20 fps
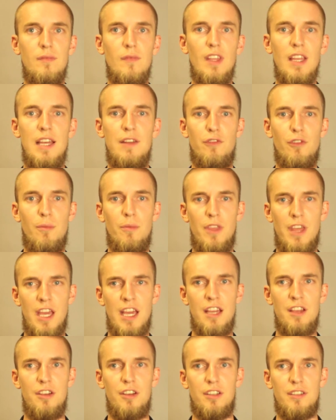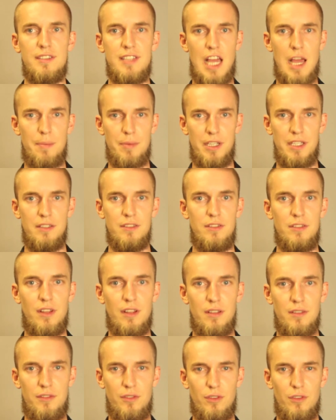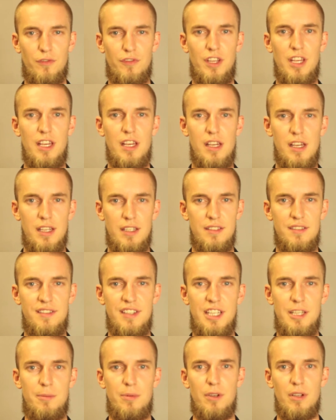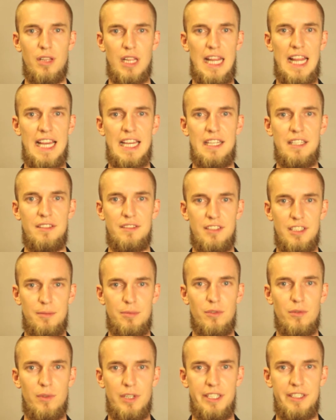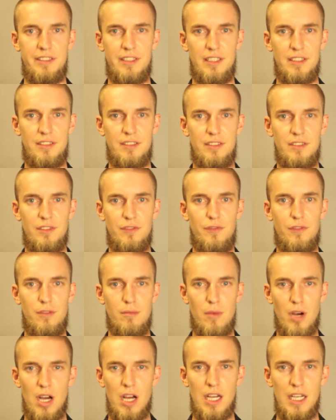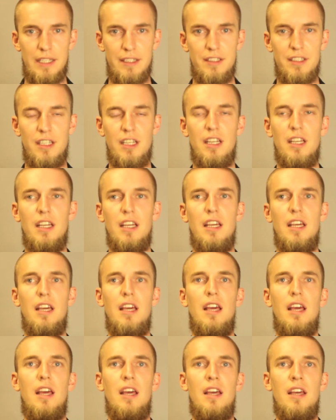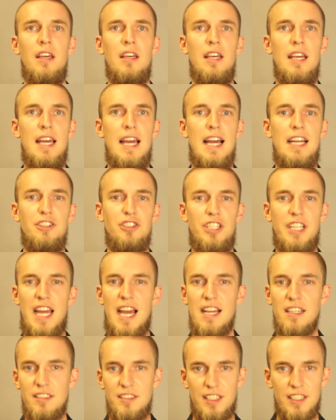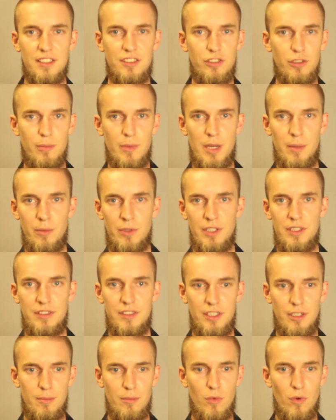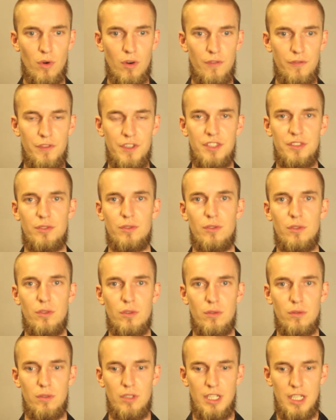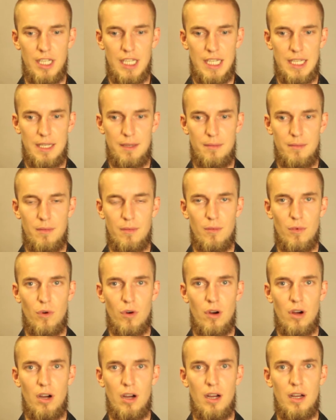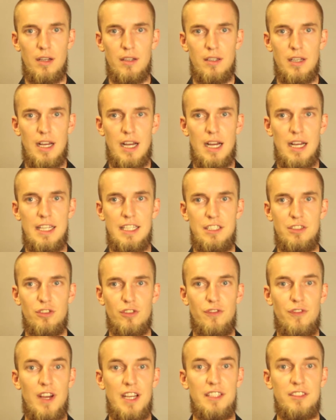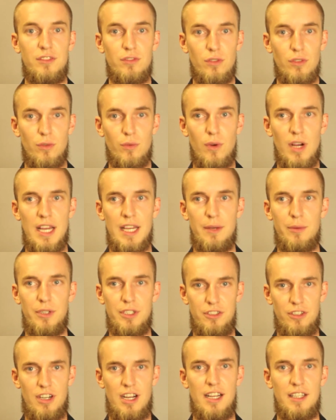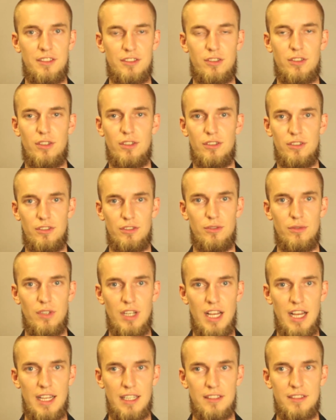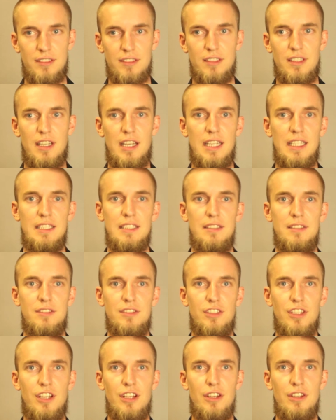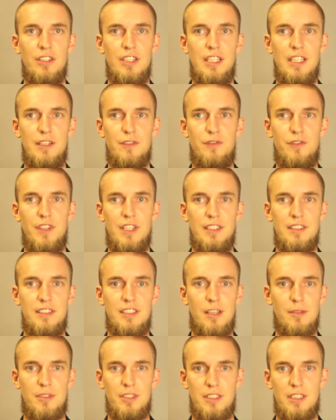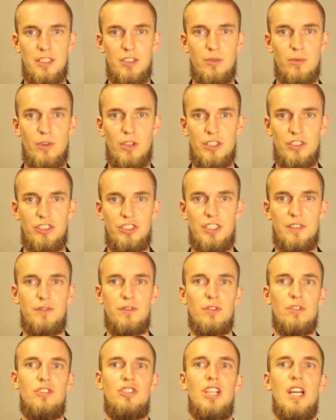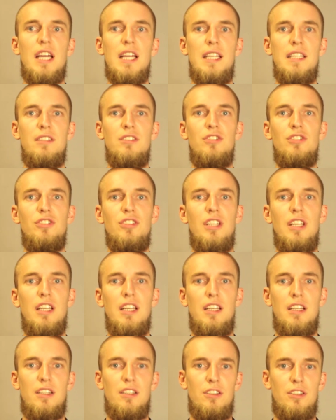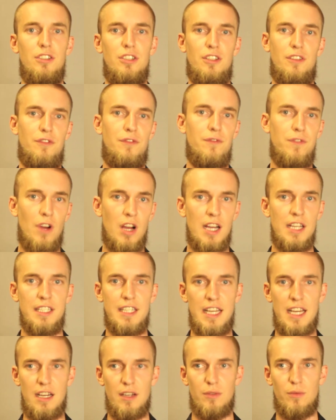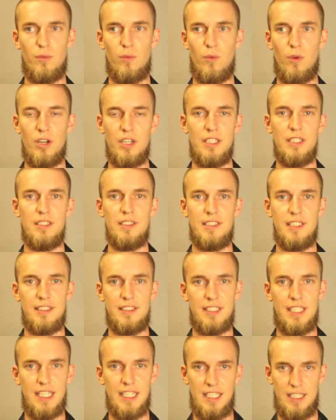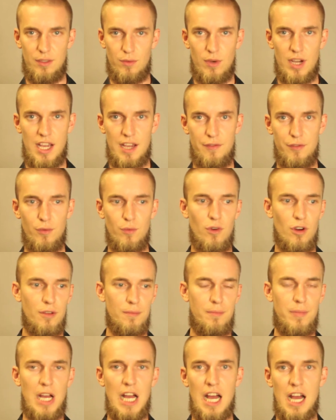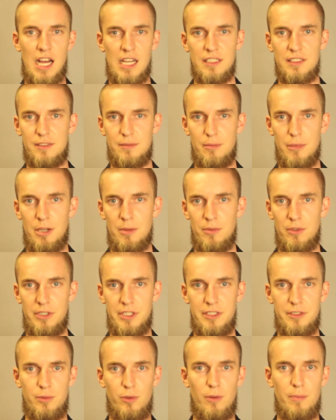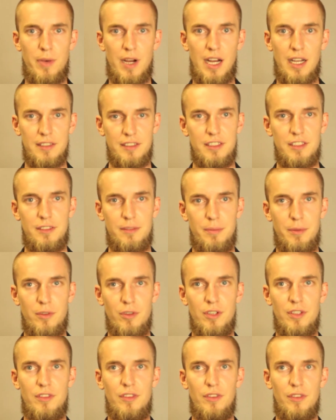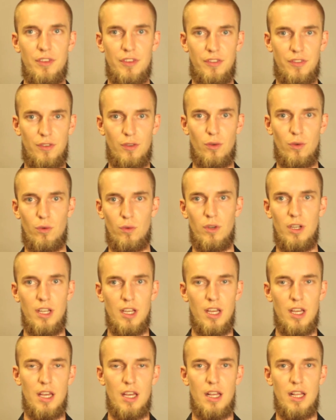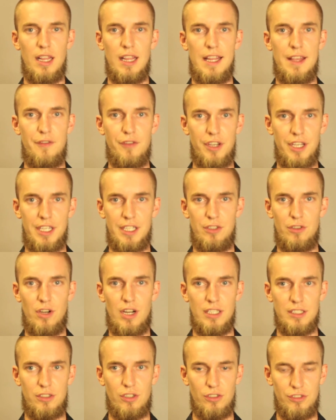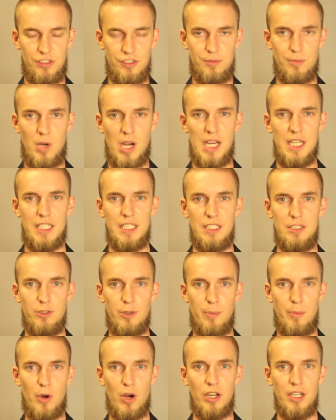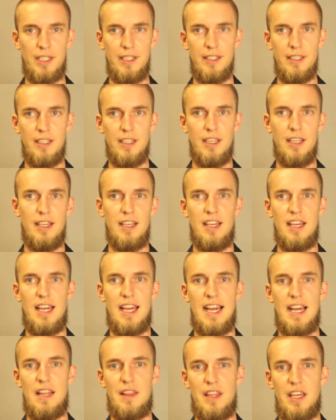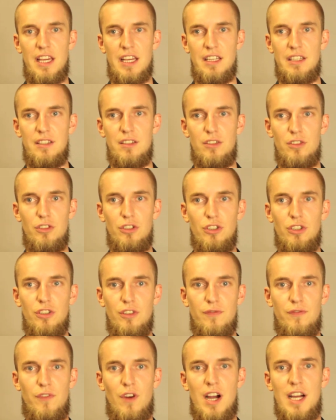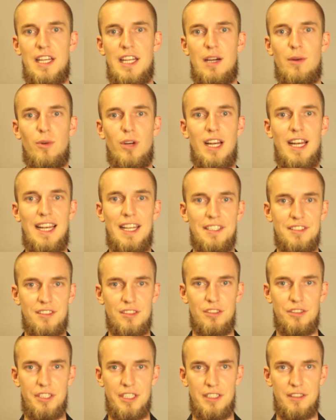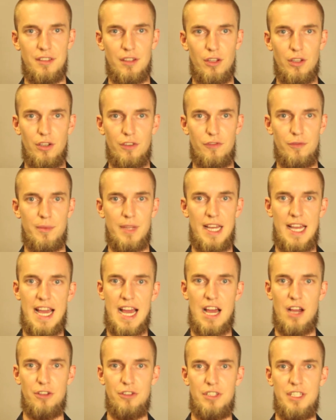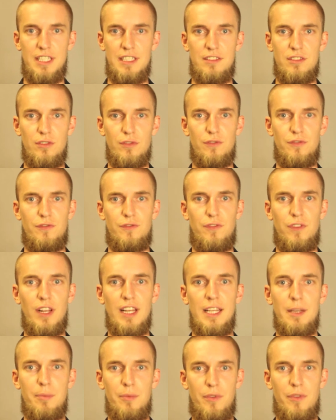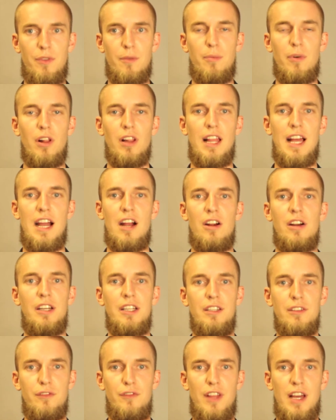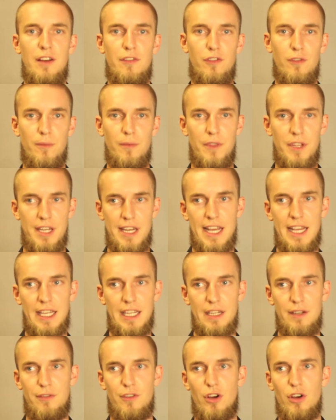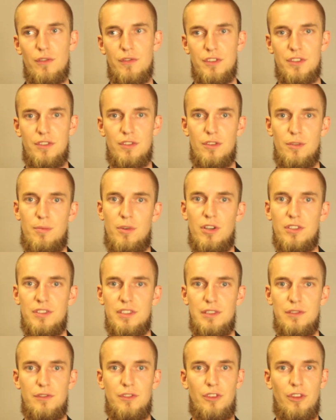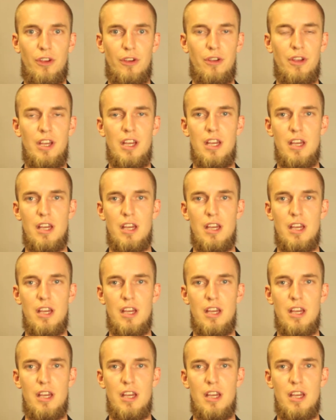And from there you can tap into the sort of deeper layers, deeper recesses of the mind, and you can access your memories in a more visceral, more in your face sort of way when your eyes are closed and you're relaxed. And so if there's something that you want to shift or change, you can find out what it is that's getting in the way of it, what past memories, what past experiences are still living in your unconscious mind and in your body. And then you can find out what lesson you need to learn from that, how you need to flip the polarity of that from the negative over to the positive. So